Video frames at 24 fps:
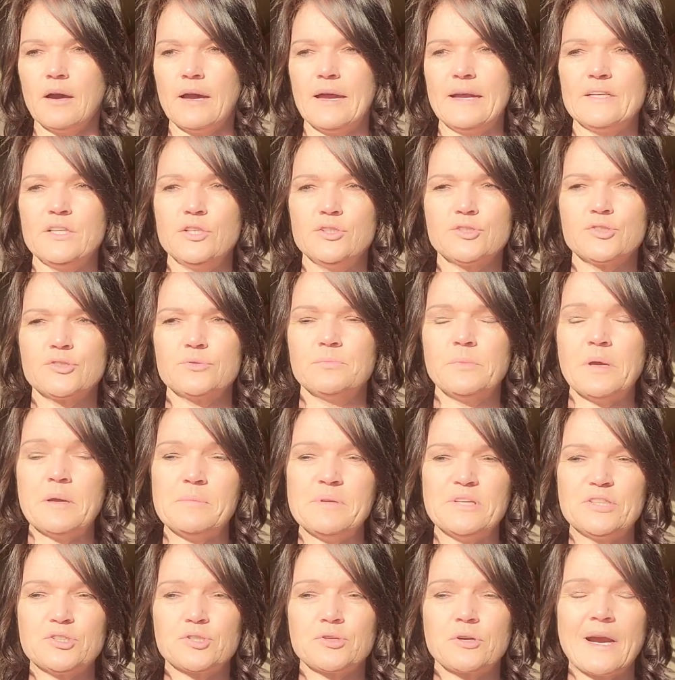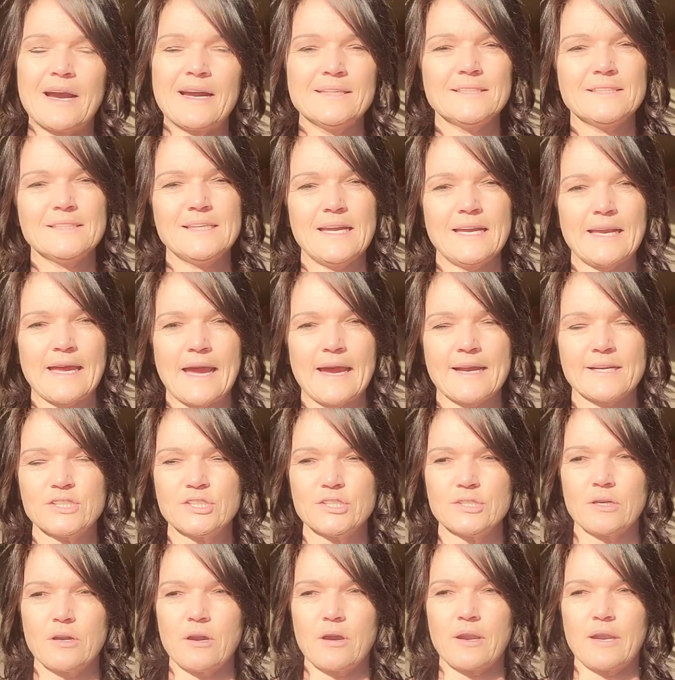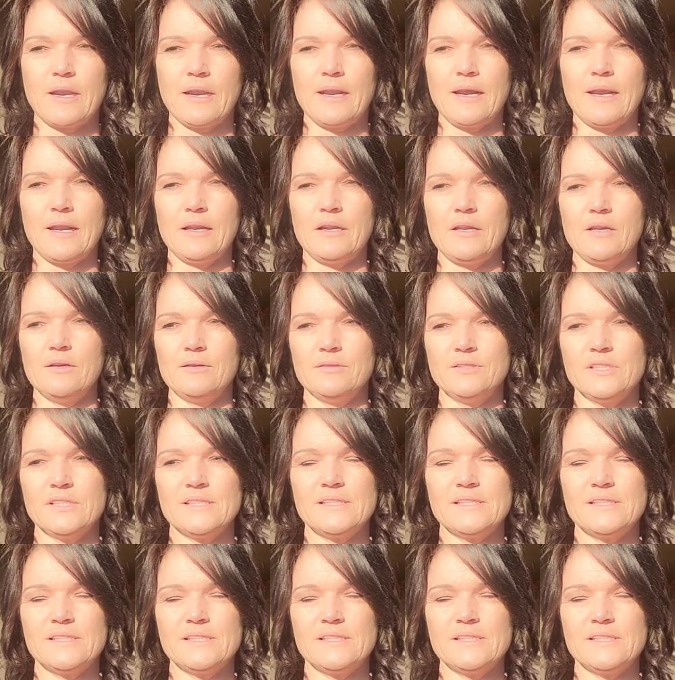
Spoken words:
and you maybe tried to take action on it, and you